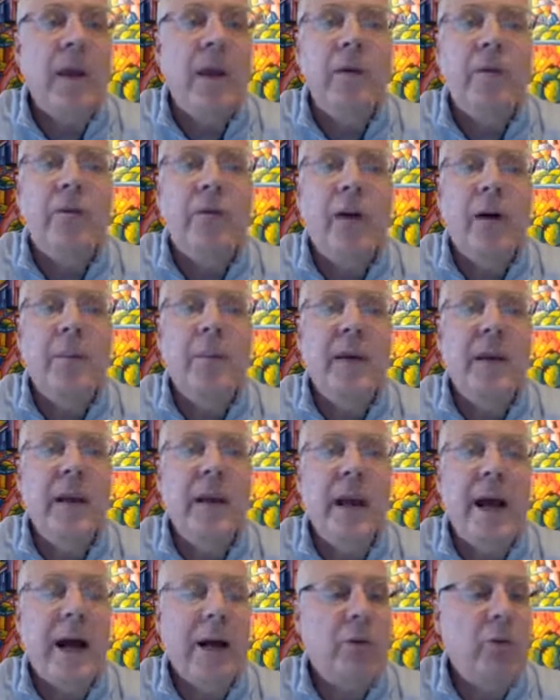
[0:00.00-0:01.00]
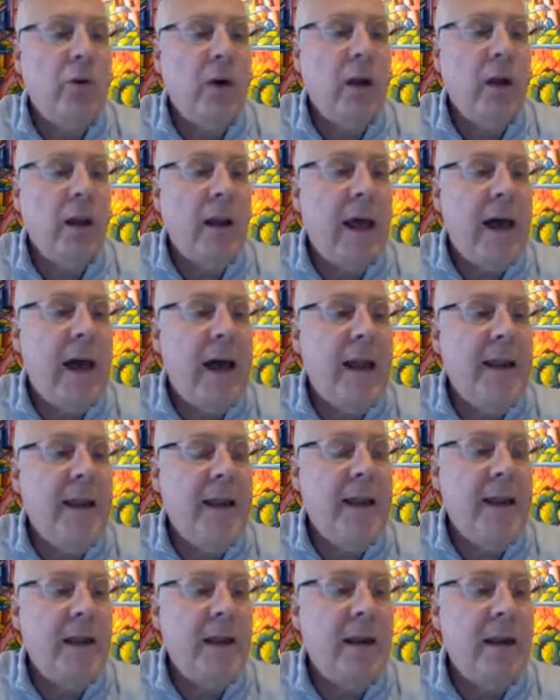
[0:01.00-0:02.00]
from the actual
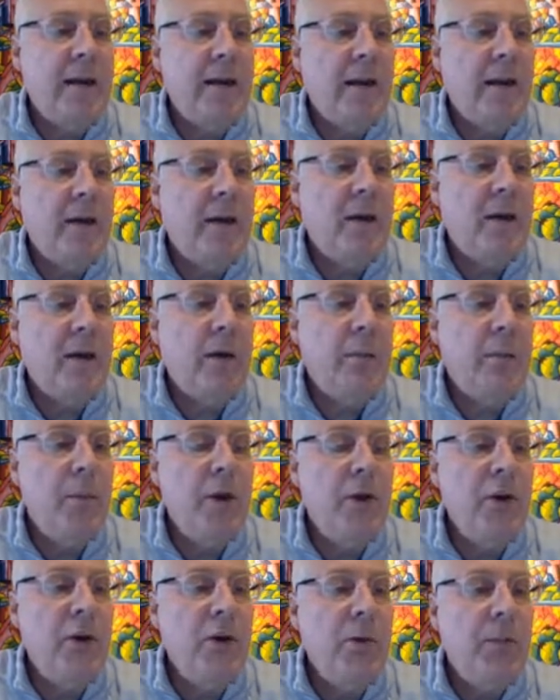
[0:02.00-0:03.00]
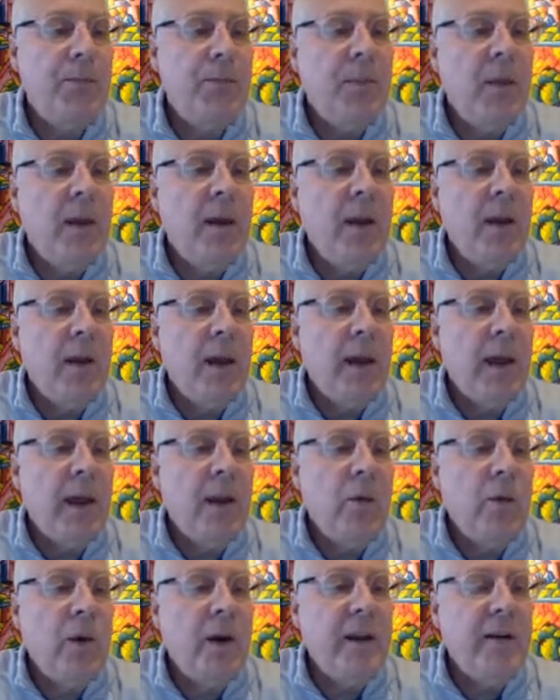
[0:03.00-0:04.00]
add-in menu.
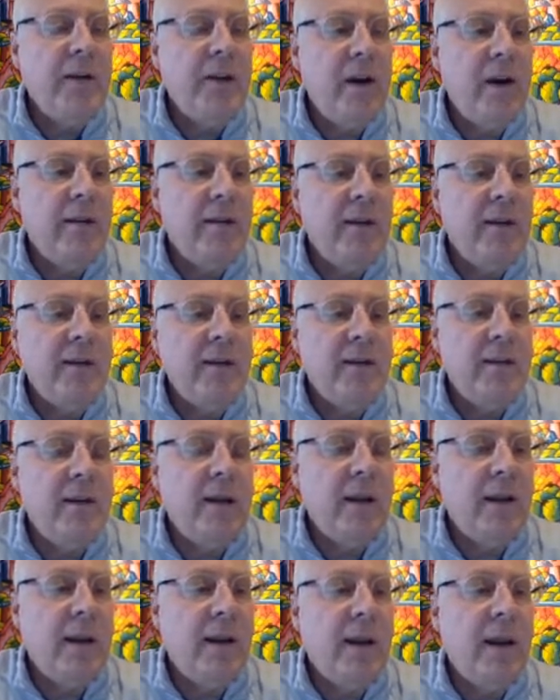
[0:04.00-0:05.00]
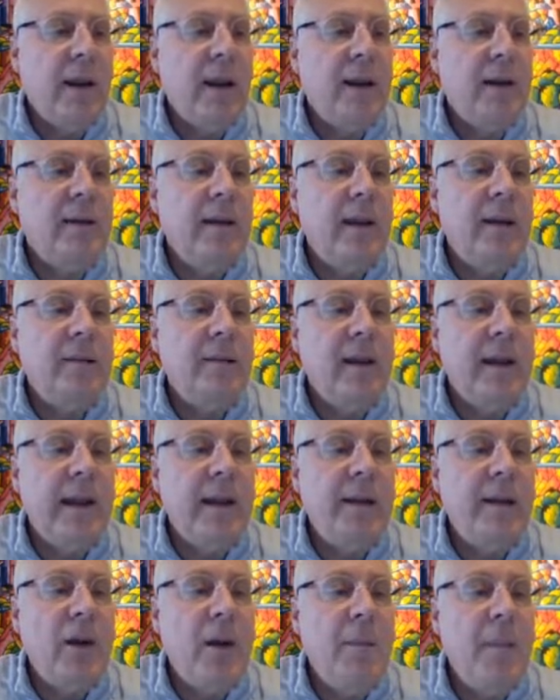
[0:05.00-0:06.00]
And what it does, it
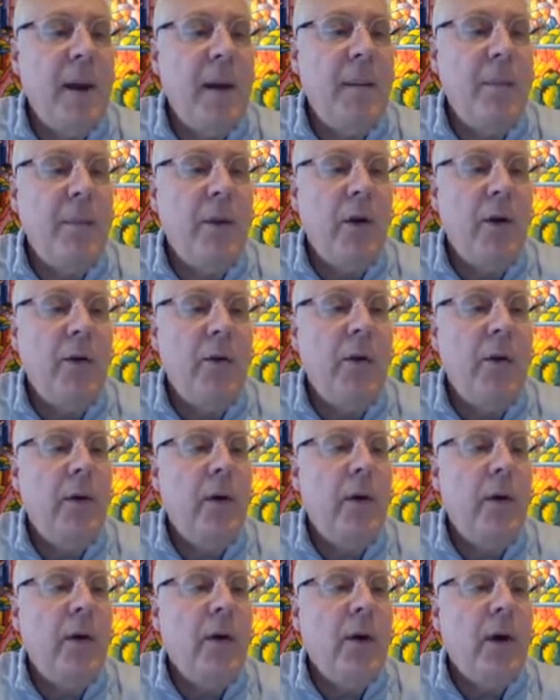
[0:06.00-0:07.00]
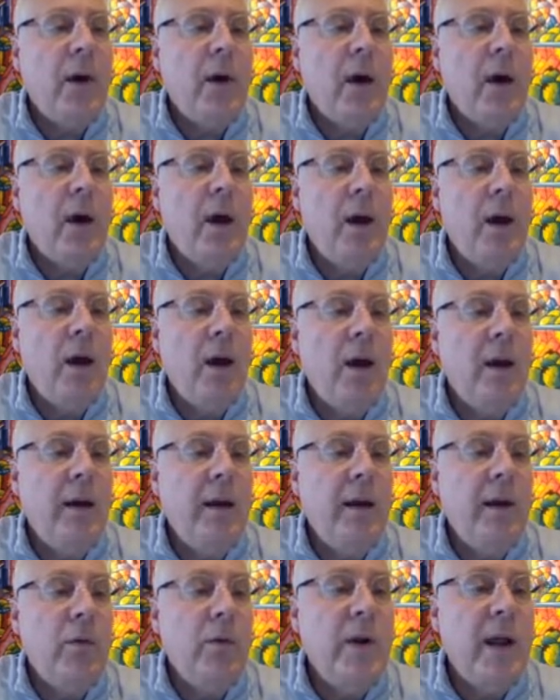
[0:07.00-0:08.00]
isolate a member.
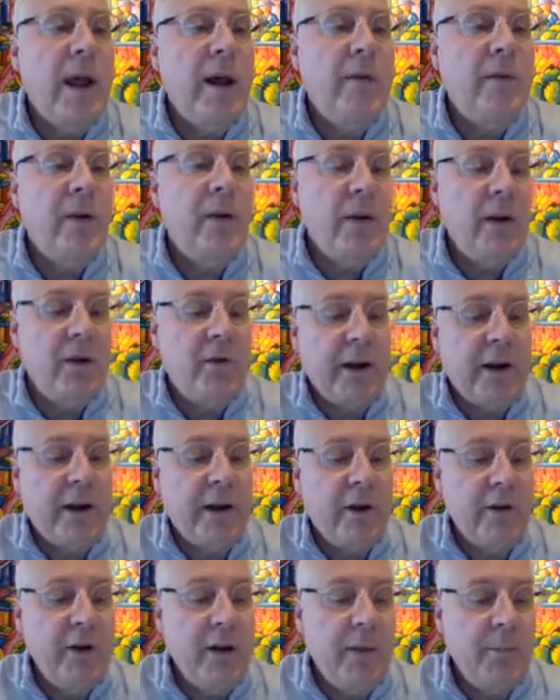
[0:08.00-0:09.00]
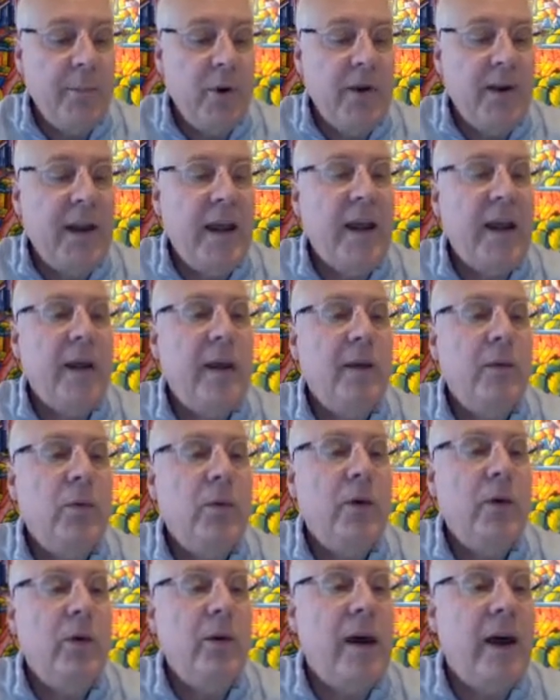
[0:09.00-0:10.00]
Here we have the record number 10. We
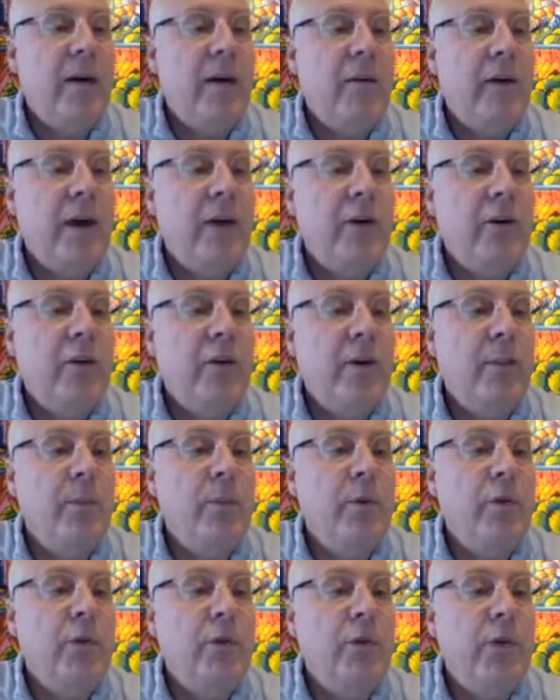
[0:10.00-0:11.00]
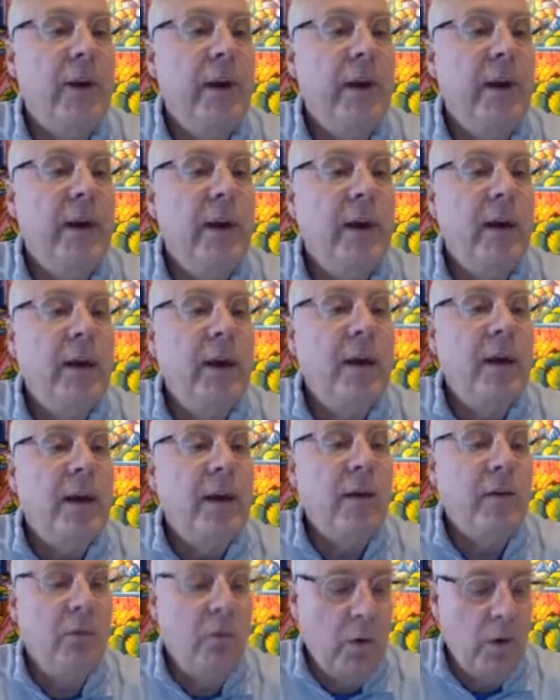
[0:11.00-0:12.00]
could have record number 3
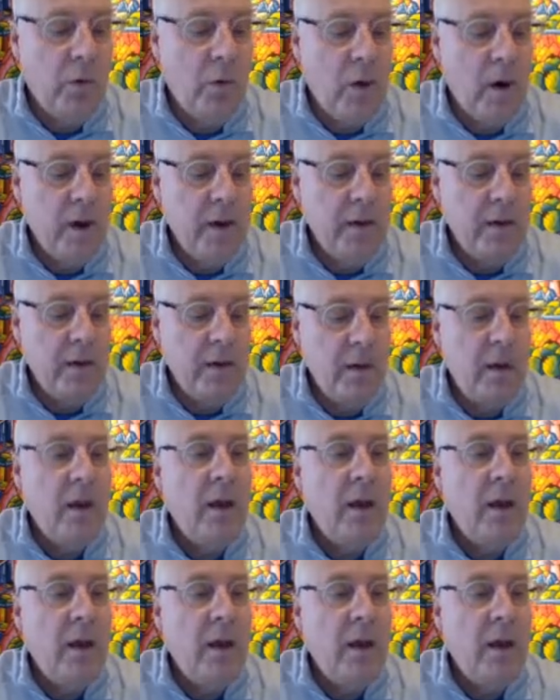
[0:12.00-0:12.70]
if we want.